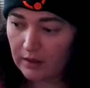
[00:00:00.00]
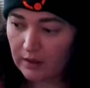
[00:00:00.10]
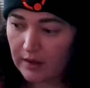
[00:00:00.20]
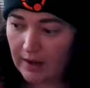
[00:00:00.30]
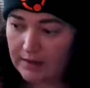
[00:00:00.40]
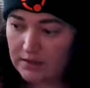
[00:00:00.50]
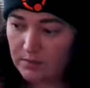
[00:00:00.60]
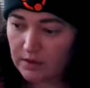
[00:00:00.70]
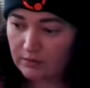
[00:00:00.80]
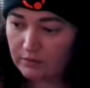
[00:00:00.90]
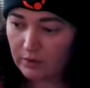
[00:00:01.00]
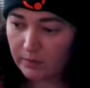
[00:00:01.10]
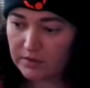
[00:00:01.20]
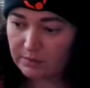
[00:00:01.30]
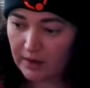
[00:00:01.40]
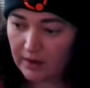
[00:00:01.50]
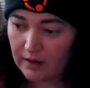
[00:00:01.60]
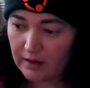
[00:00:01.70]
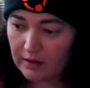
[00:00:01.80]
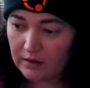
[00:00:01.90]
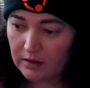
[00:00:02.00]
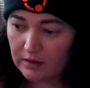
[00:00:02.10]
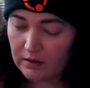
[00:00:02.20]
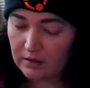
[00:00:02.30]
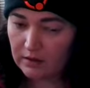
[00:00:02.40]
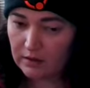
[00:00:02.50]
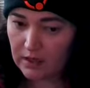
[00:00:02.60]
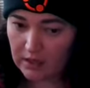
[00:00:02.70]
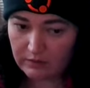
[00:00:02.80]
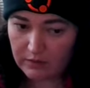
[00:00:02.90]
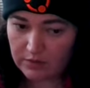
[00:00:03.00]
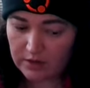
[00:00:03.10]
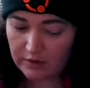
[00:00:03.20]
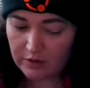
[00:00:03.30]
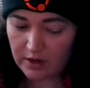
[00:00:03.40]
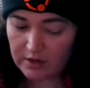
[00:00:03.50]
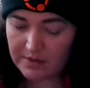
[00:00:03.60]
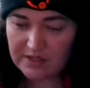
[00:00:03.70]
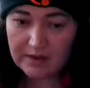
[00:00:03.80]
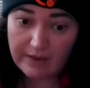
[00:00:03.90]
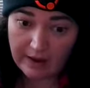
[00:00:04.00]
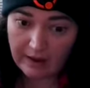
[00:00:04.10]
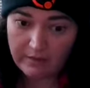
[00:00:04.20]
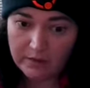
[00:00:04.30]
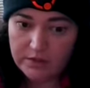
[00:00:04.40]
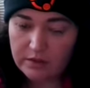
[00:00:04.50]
it has to be informed by any of those other documents if they have them.